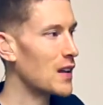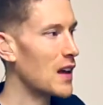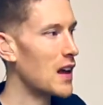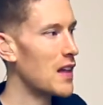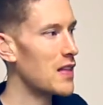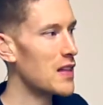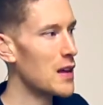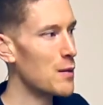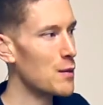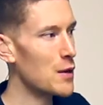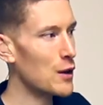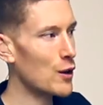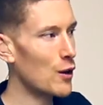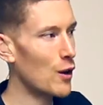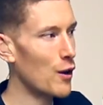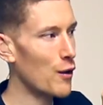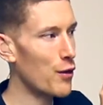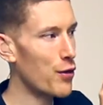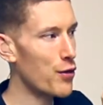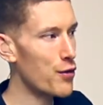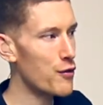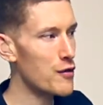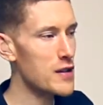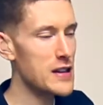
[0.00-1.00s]
then we've got
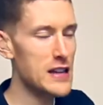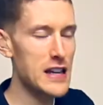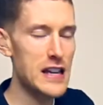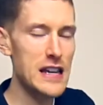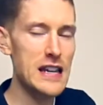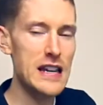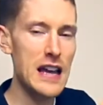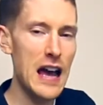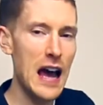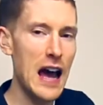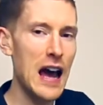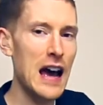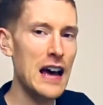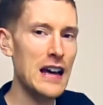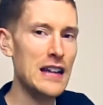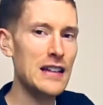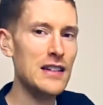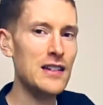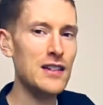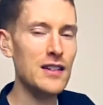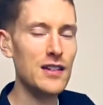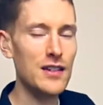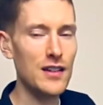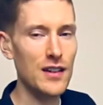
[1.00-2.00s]
3 E
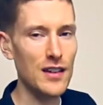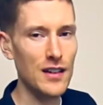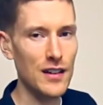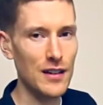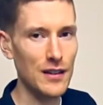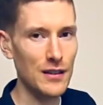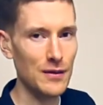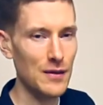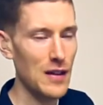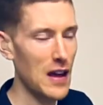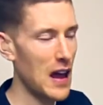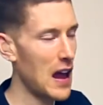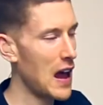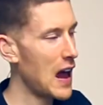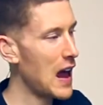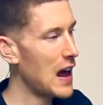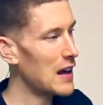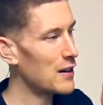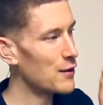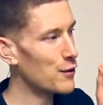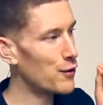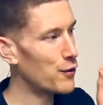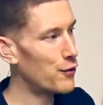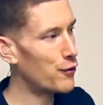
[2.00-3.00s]
and
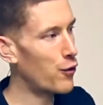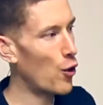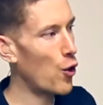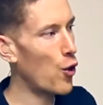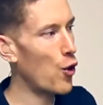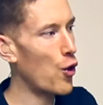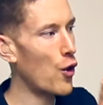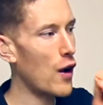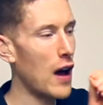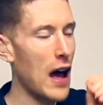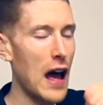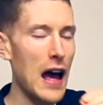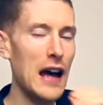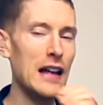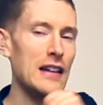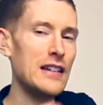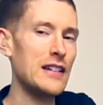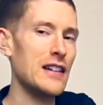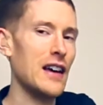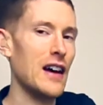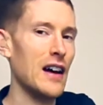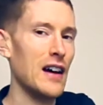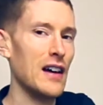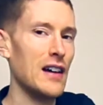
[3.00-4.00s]
4
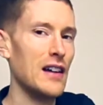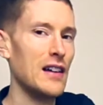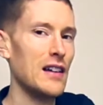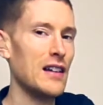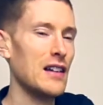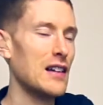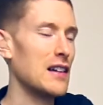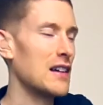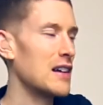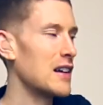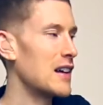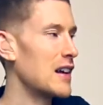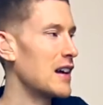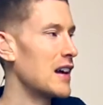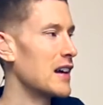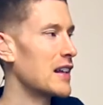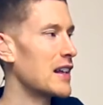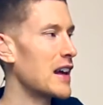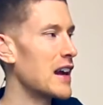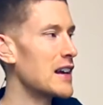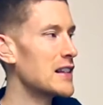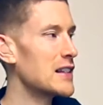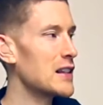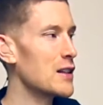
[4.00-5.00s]
and-a.
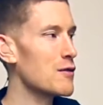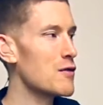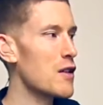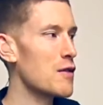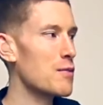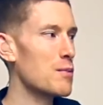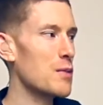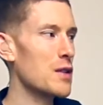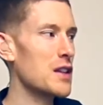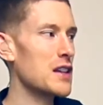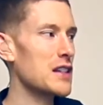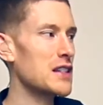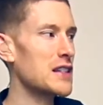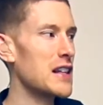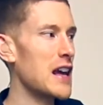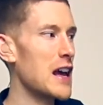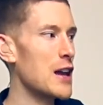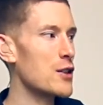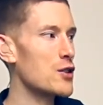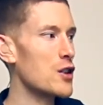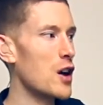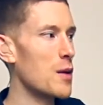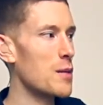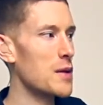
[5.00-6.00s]
Okay, so the rhythm of the
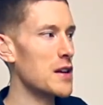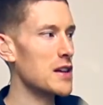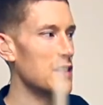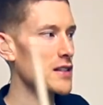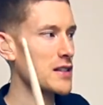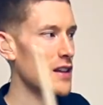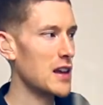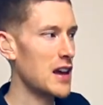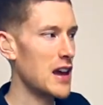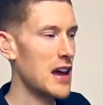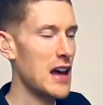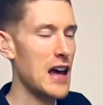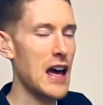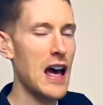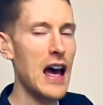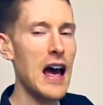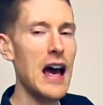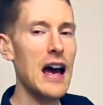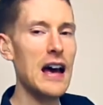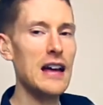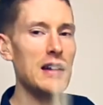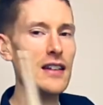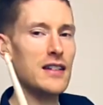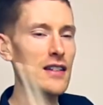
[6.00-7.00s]
snare drum is
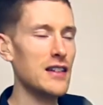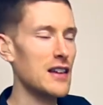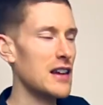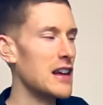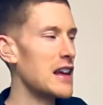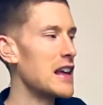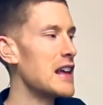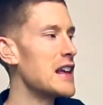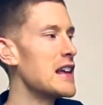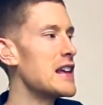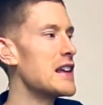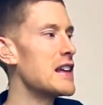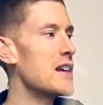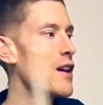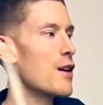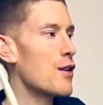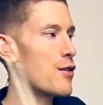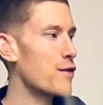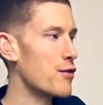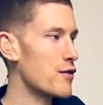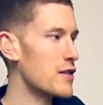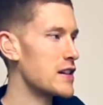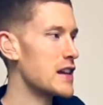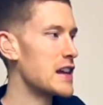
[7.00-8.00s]
and E,
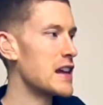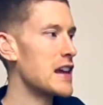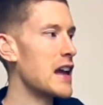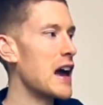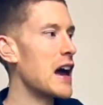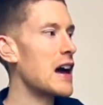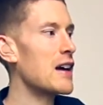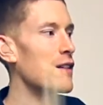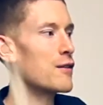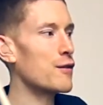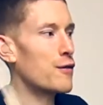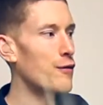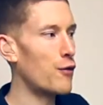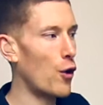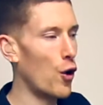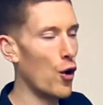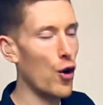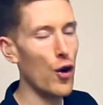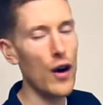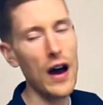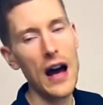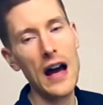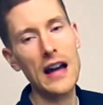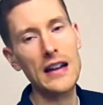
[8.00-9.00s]
3 E and
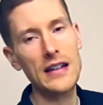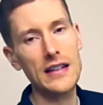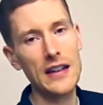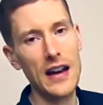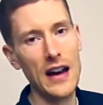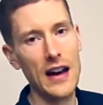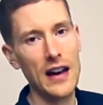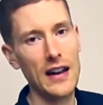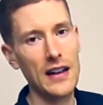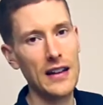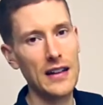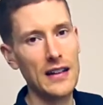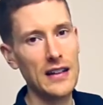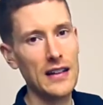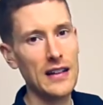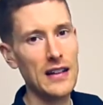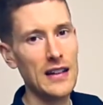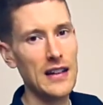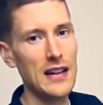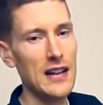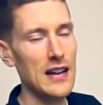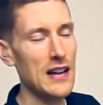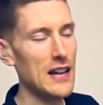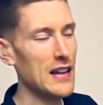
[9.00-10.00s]
4 and-a.
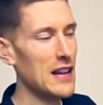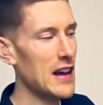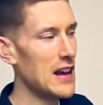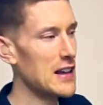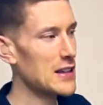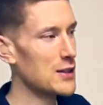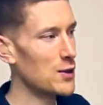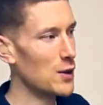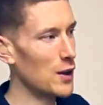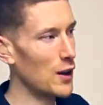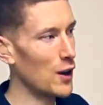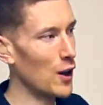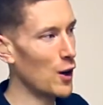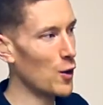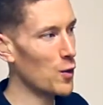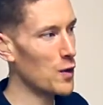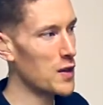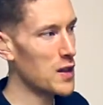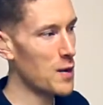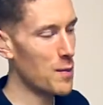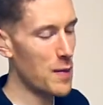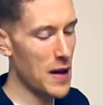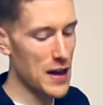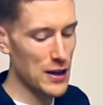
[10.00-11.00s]
Okay, so along
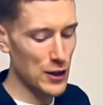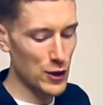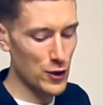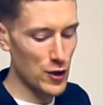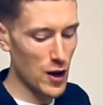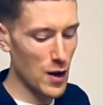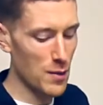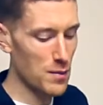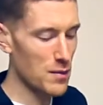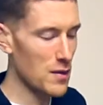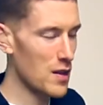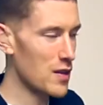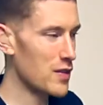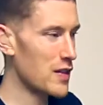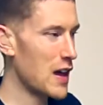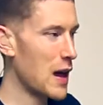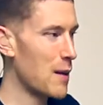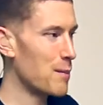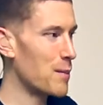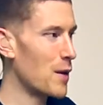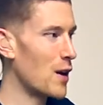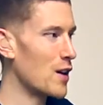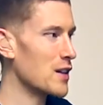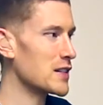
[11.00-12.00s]
with the bass drum,
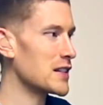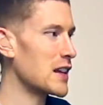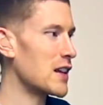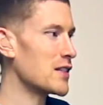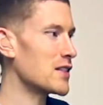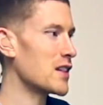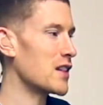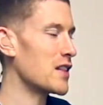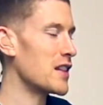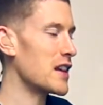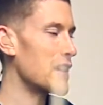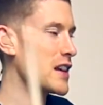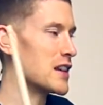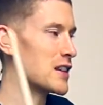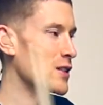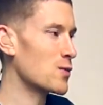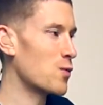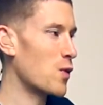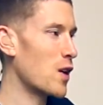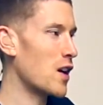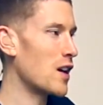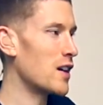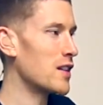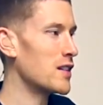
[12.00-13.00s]
that bar sounds like this.
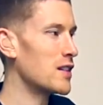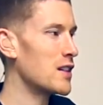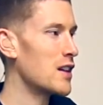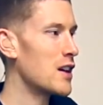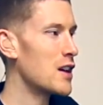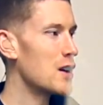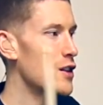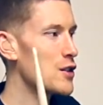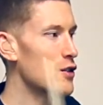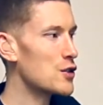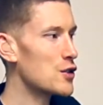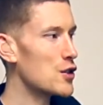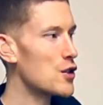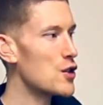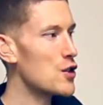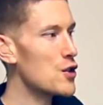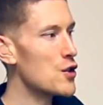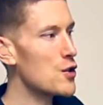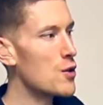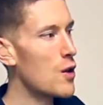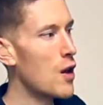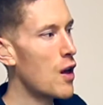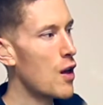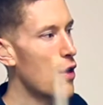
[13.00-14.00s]
1,
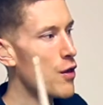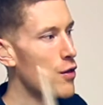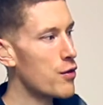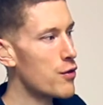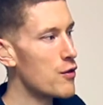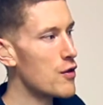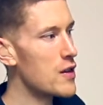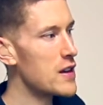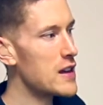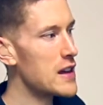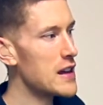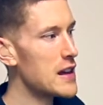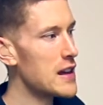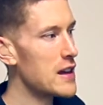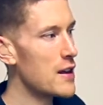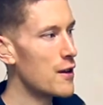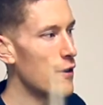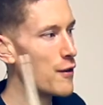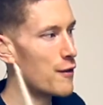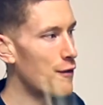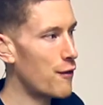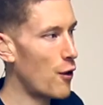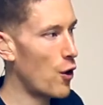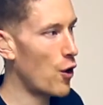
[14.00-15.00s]
2, 3,
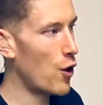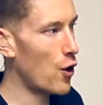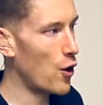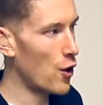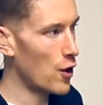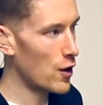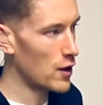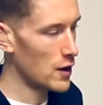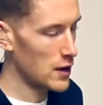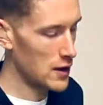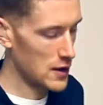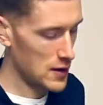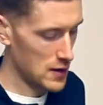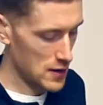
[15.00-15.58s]
4.